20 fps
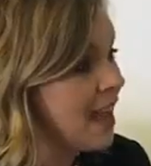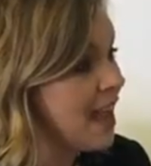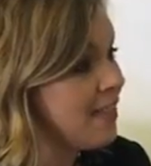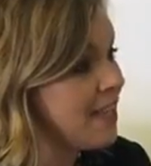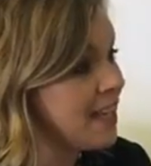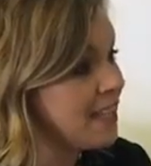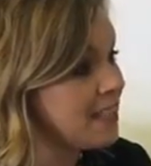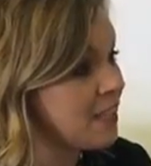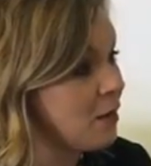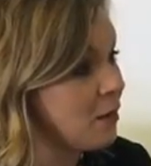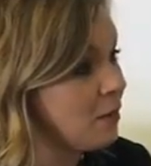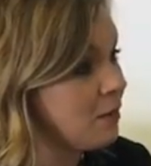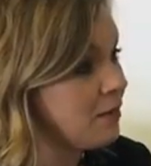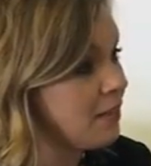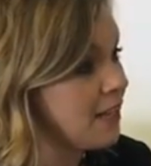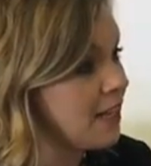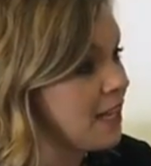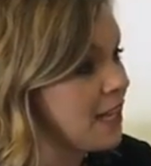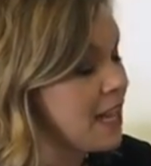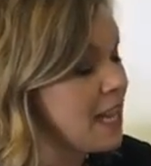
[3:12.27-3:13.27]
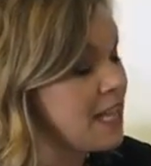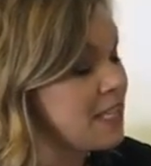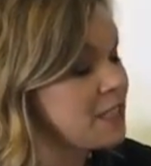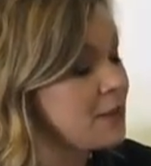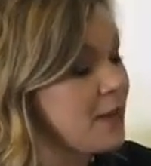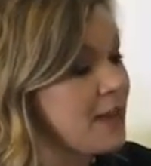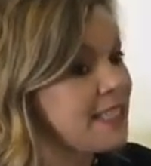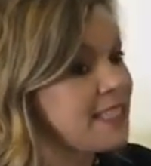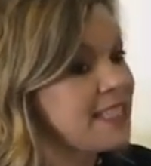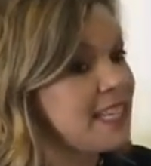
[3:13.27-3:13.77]
And they don't.
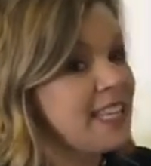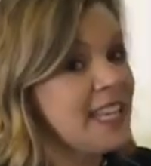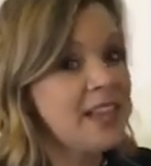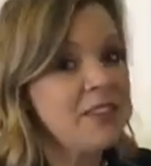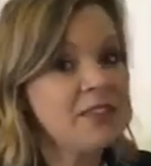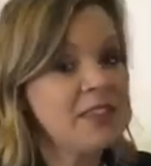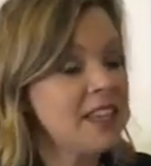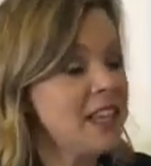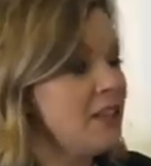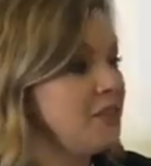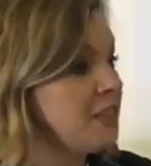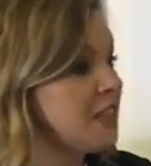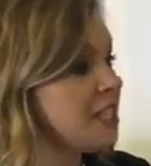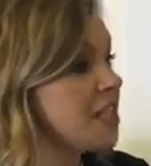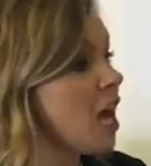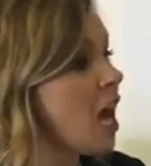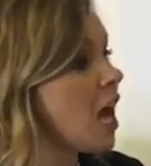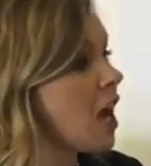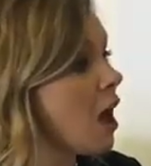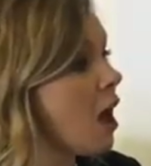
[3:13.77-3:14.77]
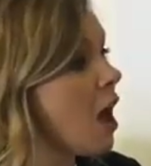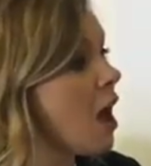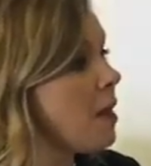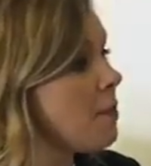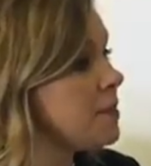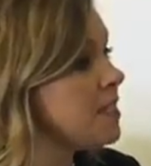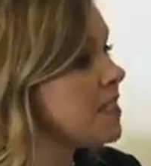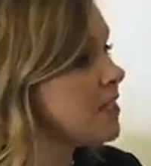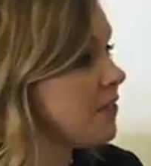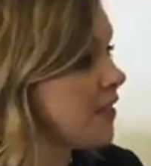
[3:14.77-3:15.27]
So I said, if the
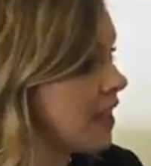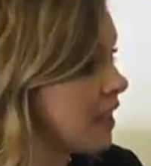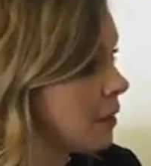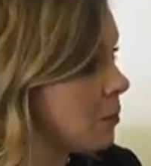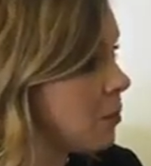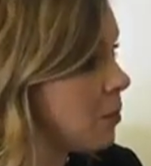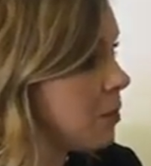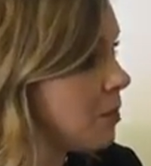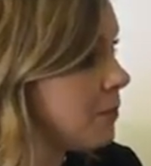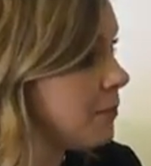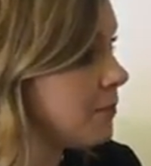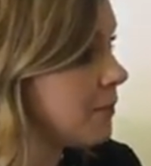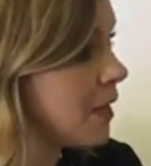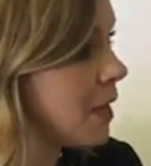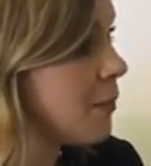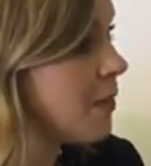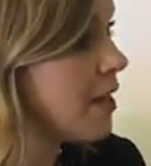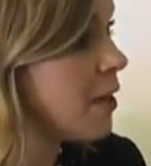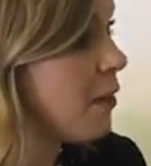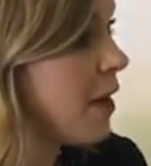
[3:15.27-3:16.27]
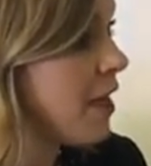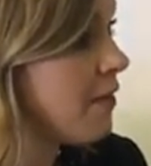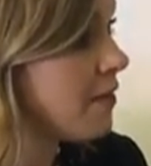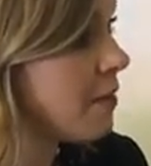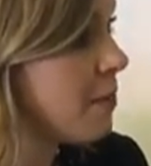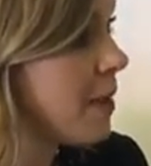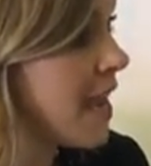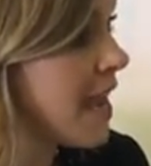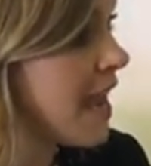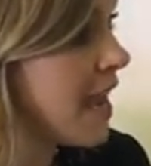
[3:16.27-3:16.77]
.com is available, we don't have to pay